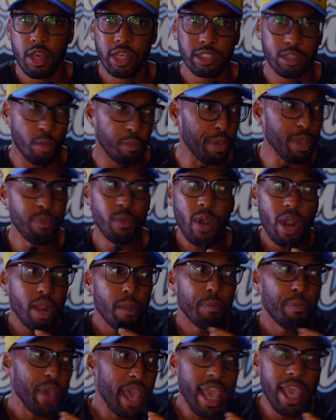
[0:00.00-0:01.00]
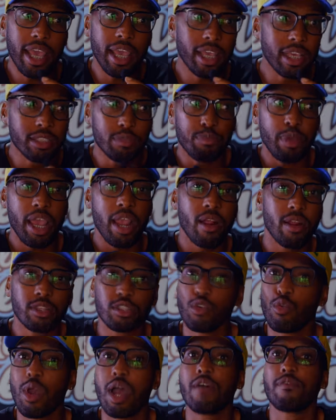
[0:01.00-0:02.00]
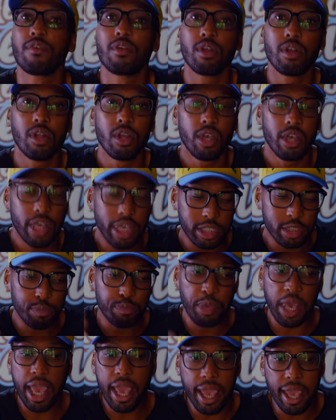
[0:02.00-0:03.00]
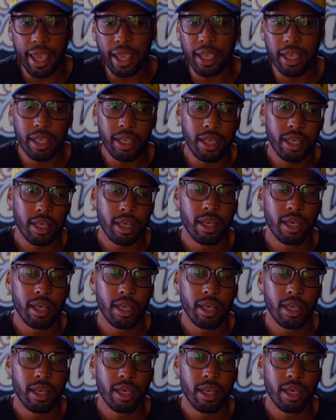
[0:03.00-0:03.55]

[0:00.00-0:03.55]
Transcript: So people are paying, his parents, whoever is paying